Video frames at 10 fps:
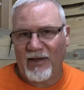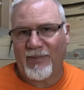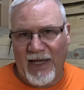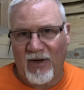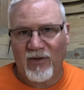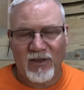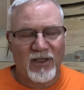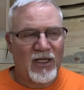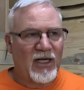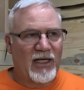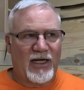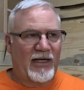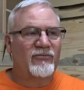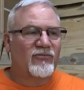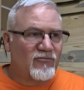that power, and
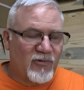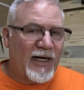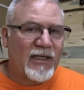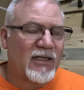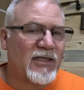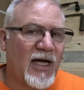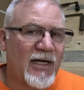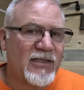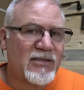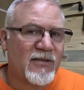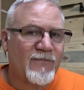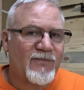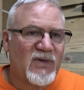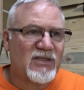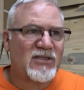I recognize
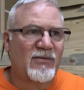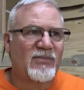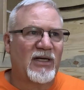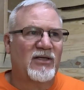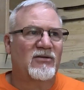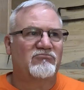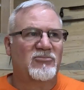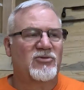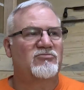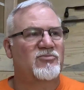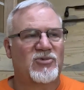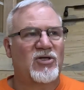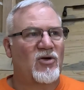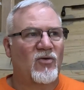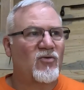that somebody,
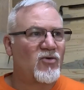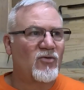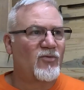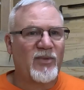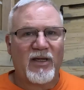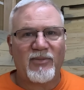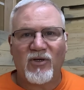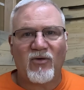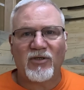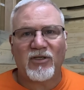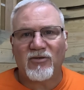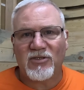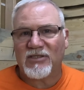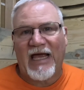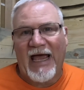you know, who maybe only
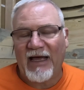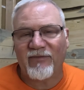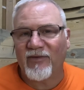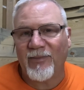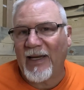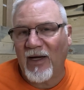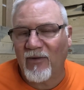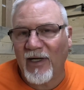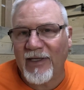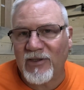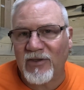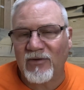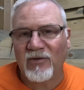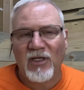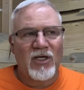uses half the power I
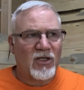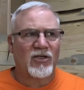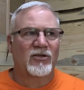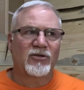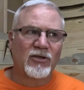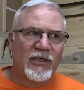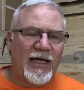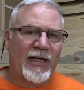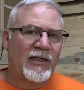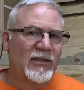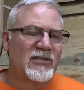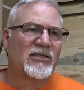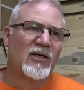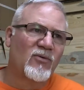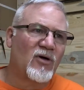do could look at it and
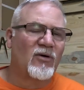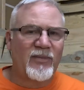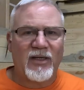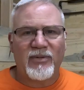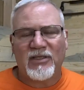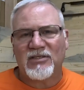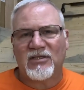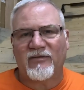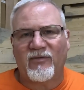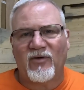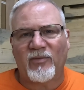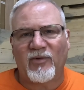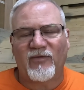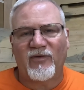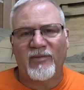say, well, maybe is it
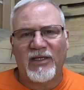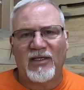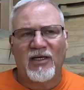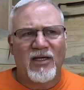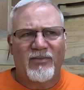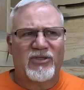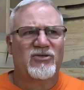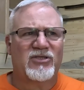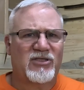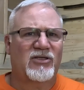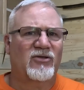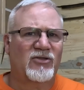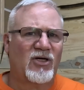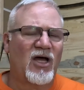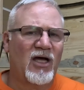affordable for me? But you're still
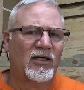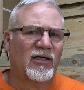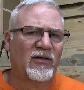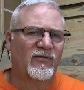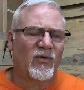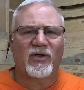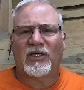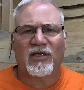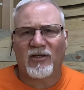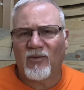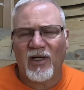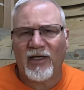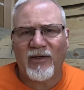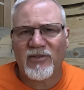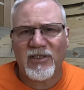talking 40
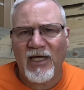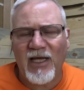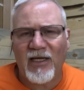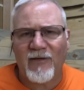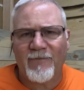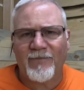kilowatt hours a day.